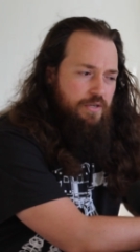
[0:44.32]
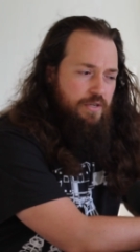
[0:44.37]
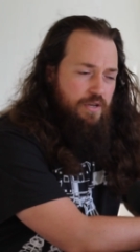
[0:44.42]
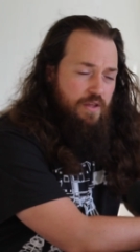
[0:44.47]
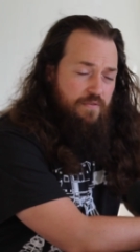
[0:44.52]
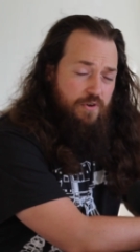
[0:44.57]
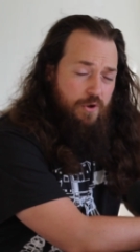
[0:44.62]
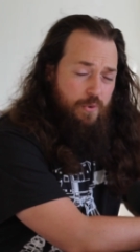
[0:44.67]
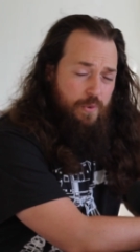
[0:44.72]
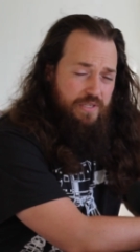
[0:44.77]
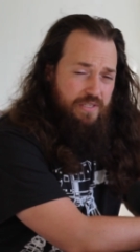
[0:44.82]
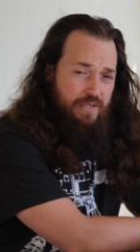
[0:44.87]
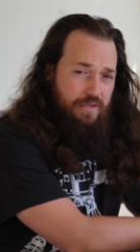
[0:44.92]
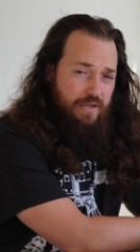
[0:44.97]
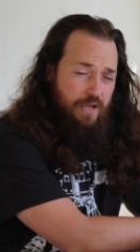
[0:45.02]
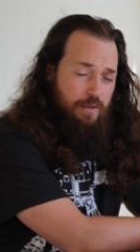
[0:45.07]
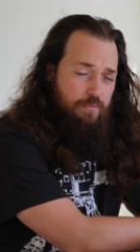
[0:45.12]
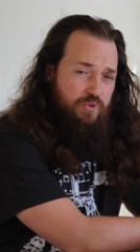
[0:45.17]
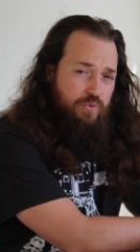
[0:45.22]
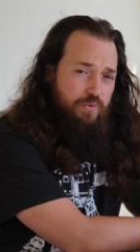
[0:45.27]
EndeavourOS is
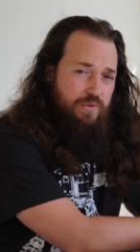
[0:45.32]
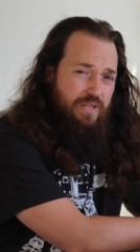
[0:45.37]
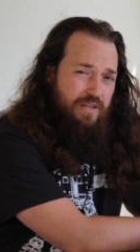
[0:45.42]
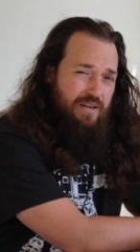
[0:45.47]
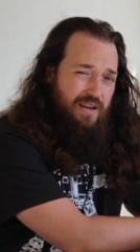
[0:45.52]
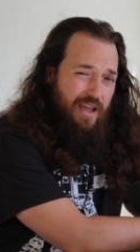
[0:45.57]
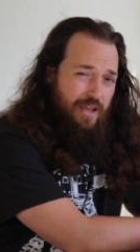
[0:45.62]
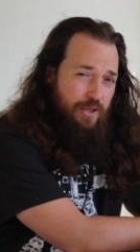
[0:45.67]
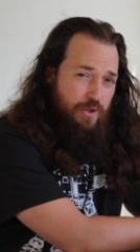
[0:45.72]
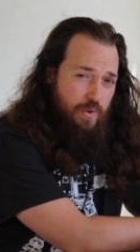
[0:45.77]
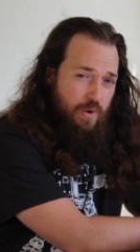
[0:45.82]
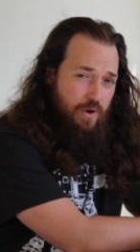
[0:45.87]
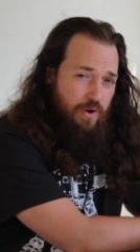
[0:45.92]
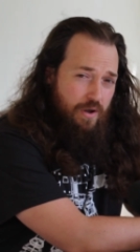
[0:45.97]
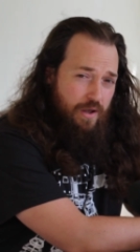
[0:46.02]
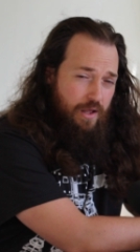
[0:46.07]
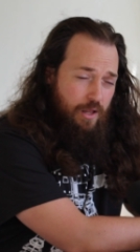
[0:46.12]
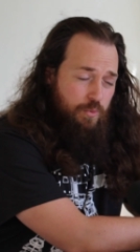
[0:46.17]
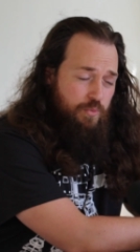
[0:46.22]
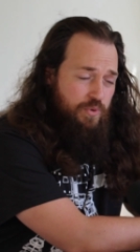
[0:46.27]
it comes with an A U
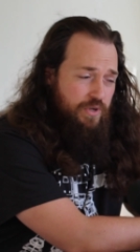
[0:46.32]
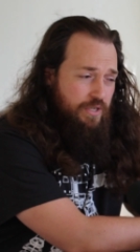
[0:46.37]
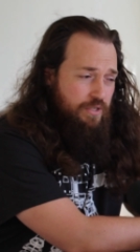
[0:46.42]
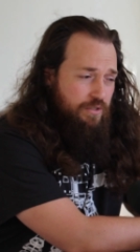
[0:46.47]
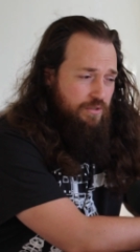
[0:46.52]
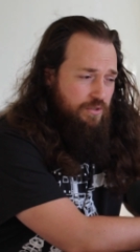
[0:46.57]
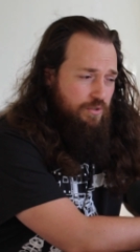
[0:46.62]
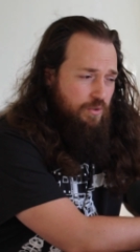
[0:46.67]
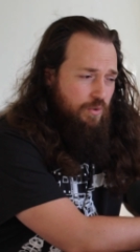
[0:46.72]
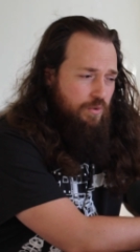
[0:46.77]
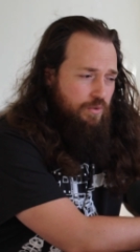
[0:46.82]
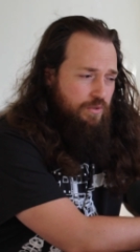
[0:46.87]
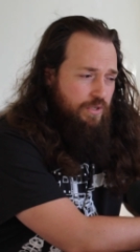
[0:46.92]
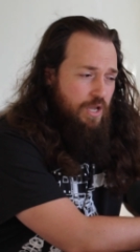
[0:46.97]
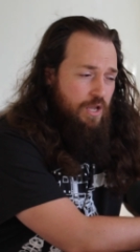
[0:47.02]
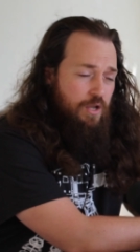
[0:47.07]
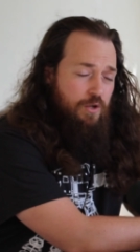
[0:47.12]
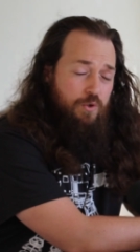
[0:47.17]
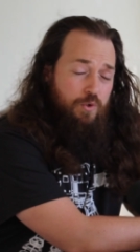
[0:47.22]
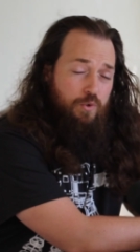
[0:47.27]
R helper installed
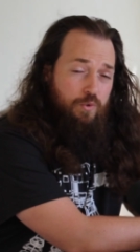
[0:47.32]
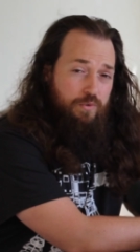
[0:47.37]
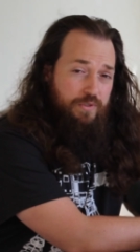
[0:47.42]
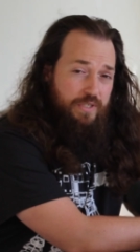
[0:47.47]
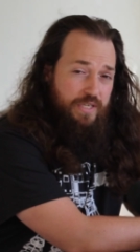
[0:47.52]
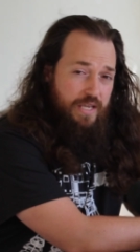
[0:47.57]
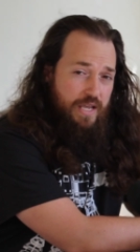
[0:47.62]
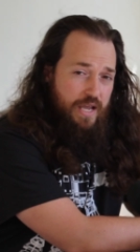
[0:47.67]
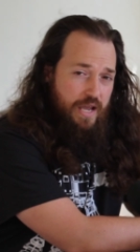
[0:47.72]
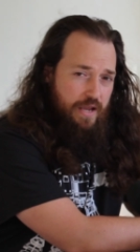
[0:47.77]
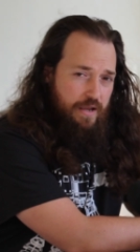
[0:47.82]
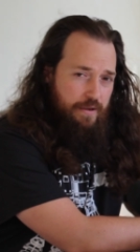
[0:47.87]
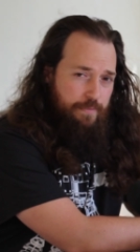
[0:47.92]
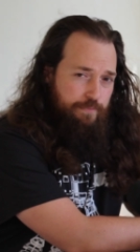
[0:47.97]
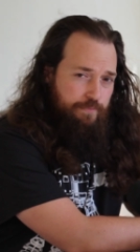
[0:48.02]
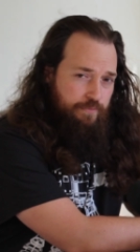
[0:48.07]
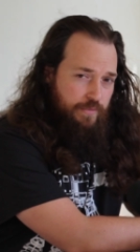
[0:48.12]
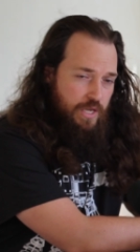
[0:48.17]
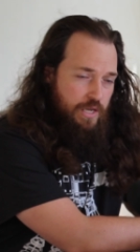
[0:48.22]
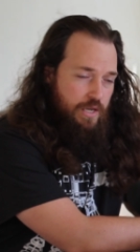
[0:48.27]
called Yay,
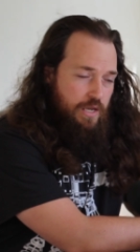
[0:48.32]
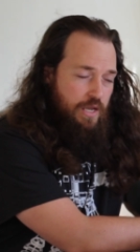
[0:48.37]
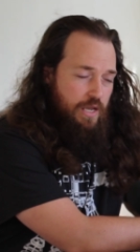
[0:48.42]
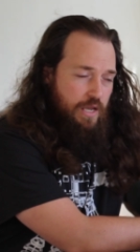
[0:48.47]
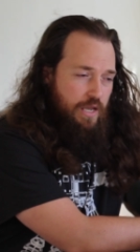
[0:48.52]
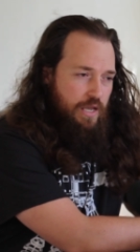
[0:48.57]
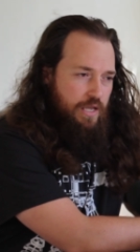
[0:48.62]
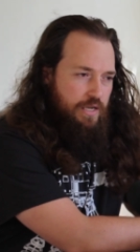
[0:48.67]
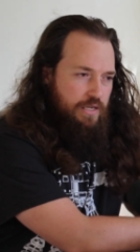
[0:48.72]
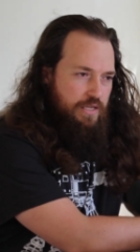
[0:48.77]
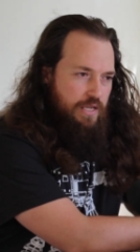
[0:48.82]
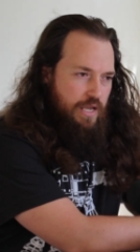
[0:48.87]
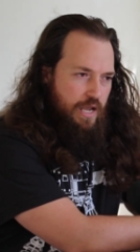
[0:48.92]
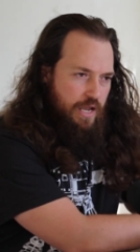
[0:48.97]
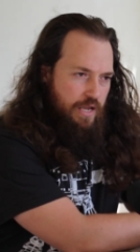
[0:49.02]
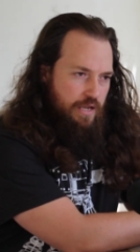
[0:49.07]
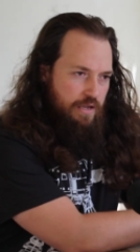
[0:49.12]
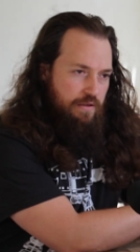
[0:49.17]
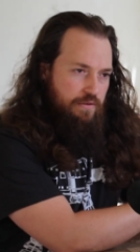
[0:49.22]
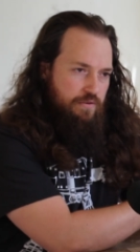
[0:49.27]
and
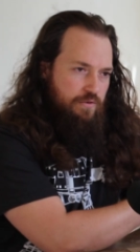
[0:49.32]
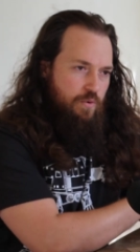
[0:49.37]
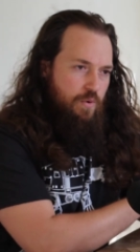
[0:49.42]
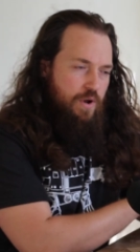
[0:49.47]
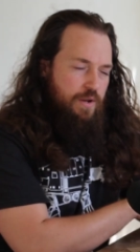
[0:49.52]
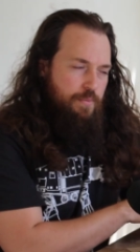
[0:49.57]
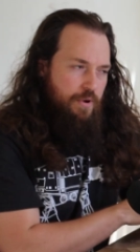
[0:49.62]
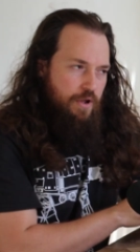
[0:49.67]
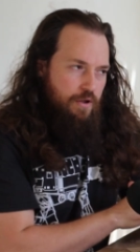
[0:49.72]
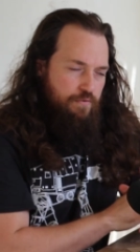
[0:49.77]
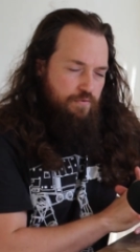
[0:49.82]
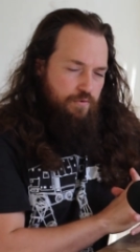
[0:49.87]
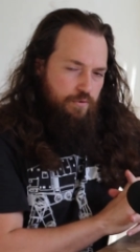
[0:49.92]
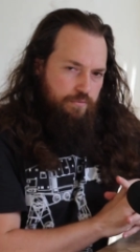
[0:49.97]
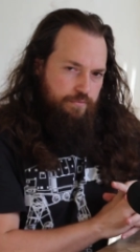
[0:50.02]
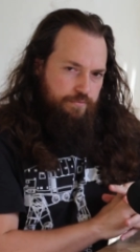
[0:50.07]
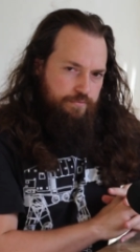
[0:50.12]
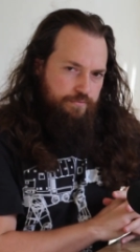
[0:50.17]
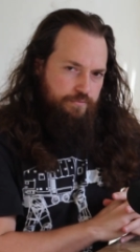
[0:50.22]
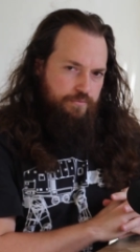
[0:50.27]
Yay is quite
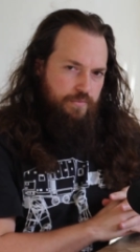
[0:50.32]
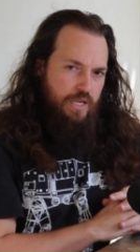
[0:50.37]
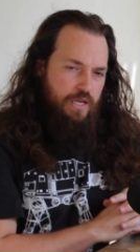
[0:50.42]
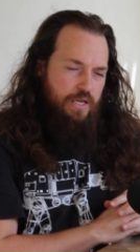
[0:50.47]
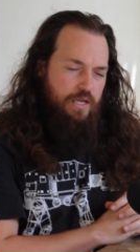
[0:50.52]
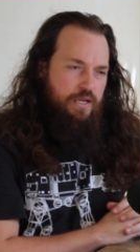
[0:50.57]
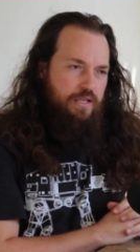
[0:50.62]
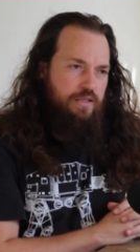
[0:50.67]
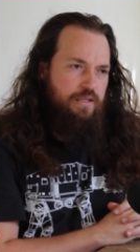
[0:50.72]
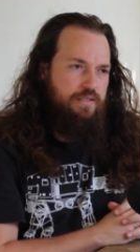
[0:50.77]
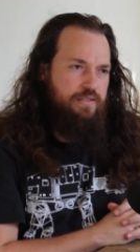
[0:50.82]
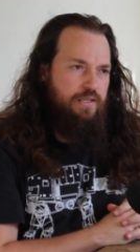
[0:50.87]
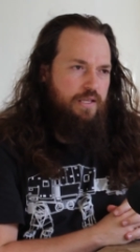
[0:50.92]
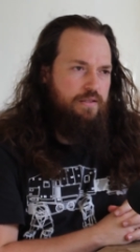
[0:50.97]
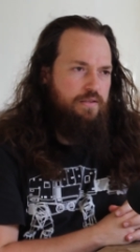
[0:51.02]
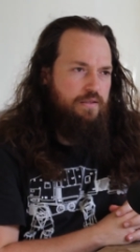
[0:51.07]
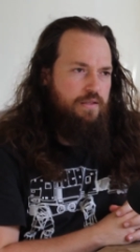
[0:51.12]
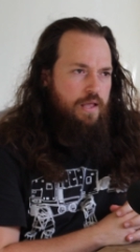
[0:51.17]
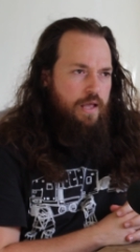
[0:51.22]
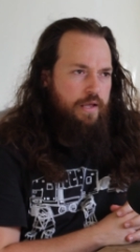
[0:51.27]
powerful in the
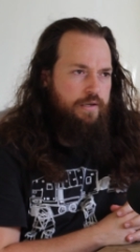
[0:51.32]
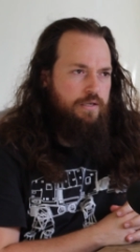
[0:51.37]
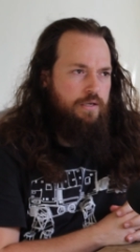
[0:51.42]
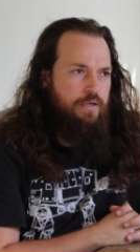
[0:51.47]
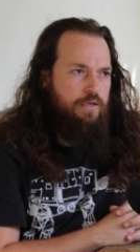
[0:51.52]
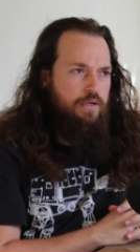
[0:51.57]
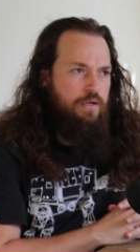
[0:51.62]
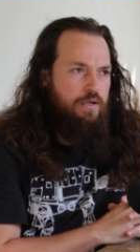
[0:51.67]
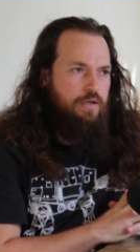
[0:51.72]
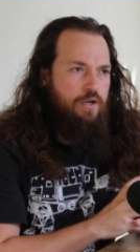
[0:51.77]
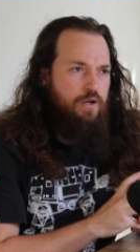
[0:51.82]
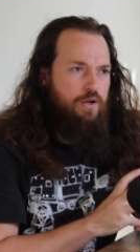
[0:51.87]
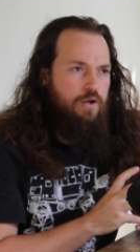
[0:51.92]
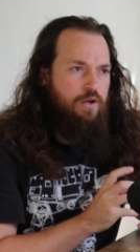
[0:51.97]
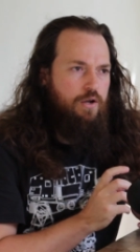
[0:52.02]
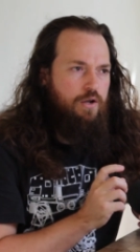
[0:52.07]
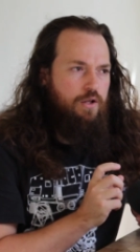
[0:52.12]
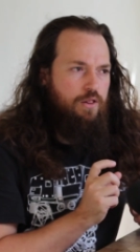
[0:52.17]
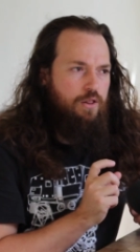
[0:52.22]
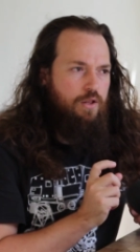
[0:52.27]
sense that
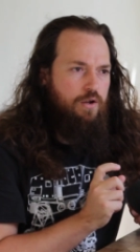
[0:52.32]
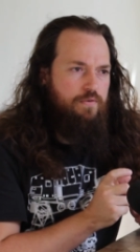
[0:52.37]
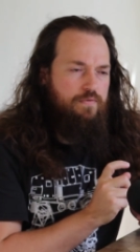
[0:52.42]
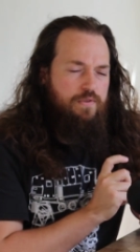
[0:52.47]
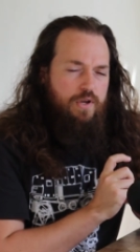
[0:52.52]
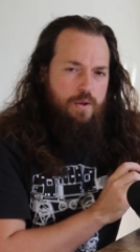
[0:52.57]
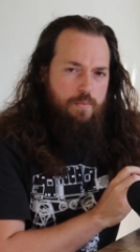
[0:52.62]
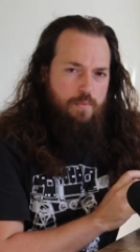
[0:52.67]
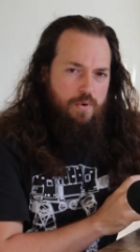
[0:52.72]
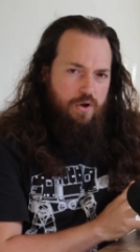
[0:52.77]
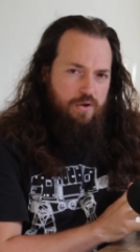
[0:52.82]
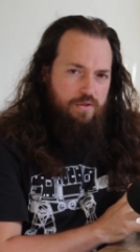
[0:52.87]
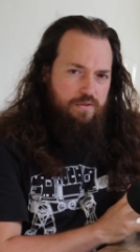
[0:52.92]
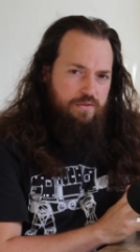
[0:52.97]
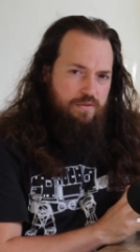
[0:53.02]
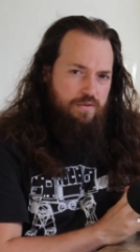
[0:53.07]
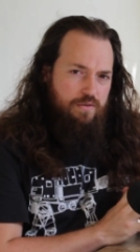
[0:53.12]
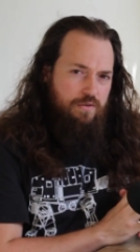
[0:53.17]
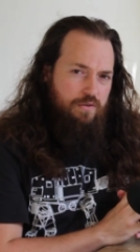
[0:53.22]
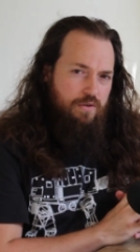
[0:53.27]
a lot of the
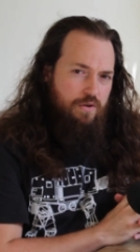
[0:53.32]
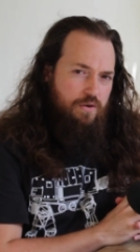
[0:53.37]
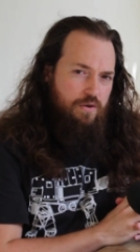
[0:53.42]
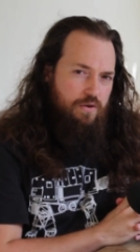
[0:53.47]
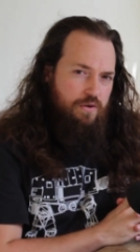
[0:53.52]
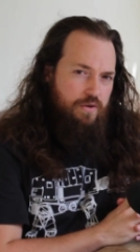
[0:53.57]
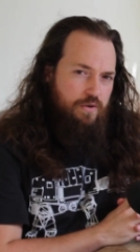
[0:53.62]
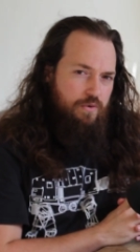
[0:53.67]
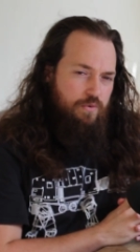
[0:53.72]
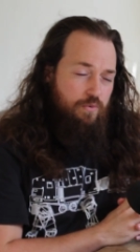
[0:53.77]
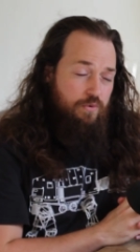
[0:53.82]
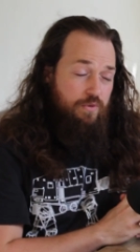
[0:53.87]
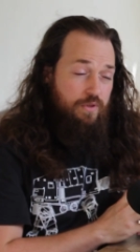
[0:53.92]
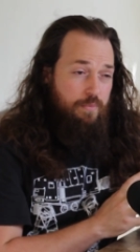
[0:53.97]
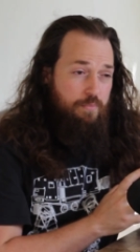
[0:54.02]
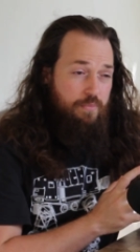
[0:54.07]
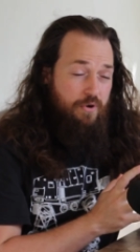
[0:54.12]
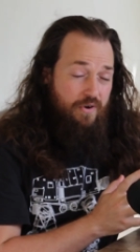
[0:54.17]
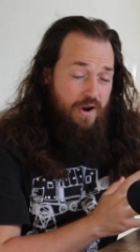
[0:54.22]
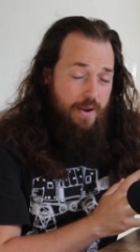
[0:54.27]
commands are, or
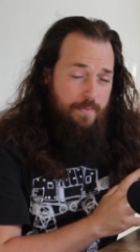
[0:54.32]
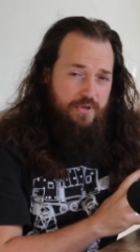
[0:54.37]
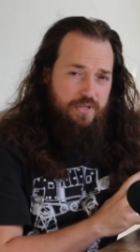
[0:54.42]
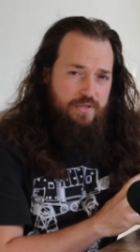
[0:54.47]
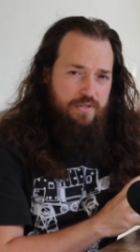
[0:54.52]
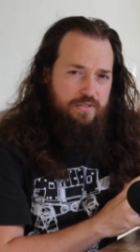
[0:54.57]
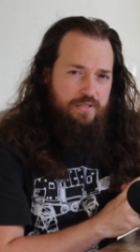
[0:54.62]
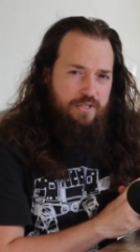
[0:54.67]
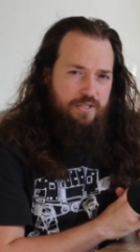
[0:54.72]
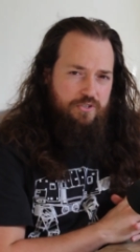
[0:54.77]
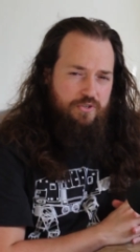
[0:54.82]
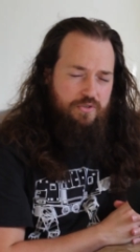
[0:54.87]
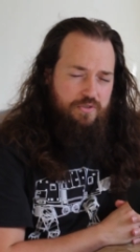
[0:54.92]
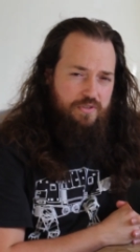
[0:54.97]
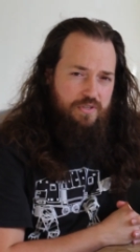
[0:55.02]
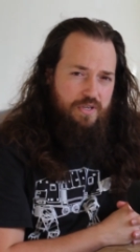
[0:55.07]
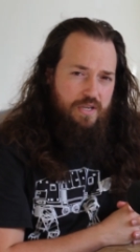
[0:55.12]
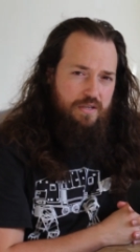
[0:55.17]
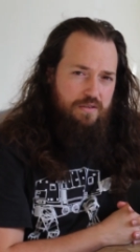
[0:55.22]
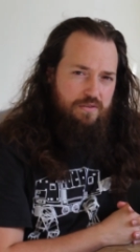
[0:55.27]
the parameters I should
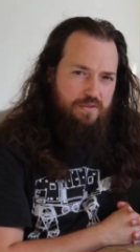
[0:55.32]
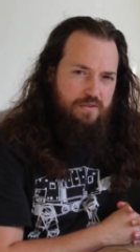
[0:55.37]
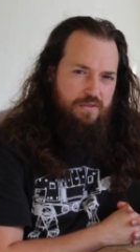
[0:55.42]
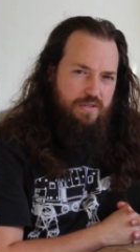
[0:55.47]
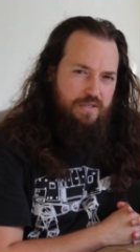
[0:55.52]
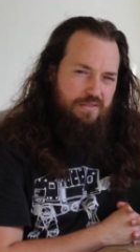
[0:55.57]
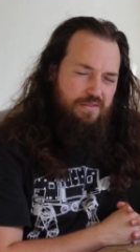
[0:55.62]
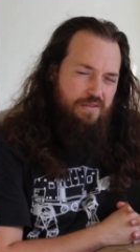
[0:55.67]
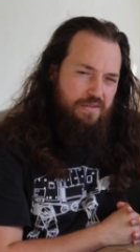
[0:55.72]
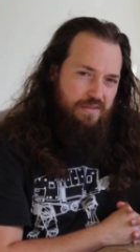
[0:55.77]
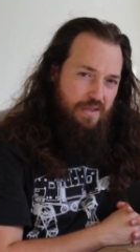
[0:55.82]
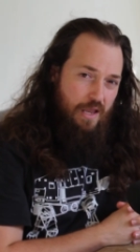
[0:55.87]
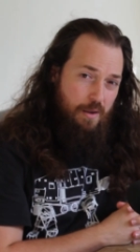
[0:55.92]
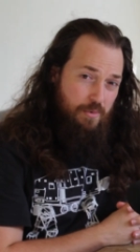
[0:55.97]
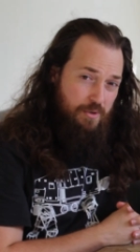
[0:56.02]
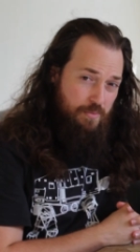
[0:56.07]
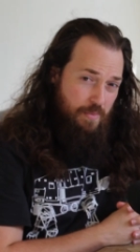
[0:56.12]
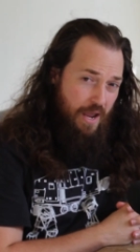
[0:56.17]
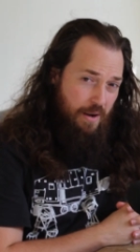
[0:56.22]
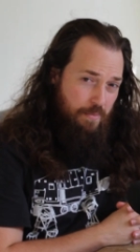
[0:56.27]
say, is, is the same
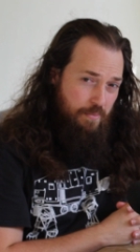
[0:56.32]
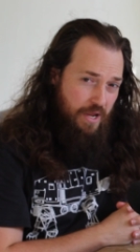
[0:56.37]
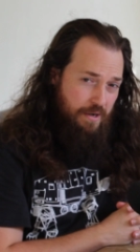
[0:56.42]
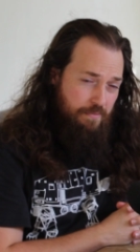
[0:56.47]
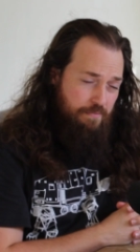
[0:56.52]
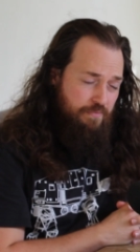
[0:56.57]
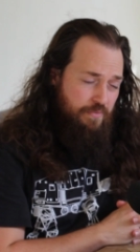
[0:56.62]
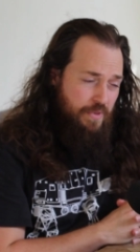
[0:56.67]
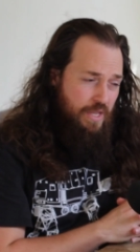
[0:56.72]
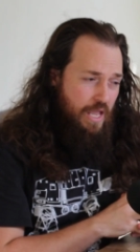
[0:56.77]
as Pac-Man,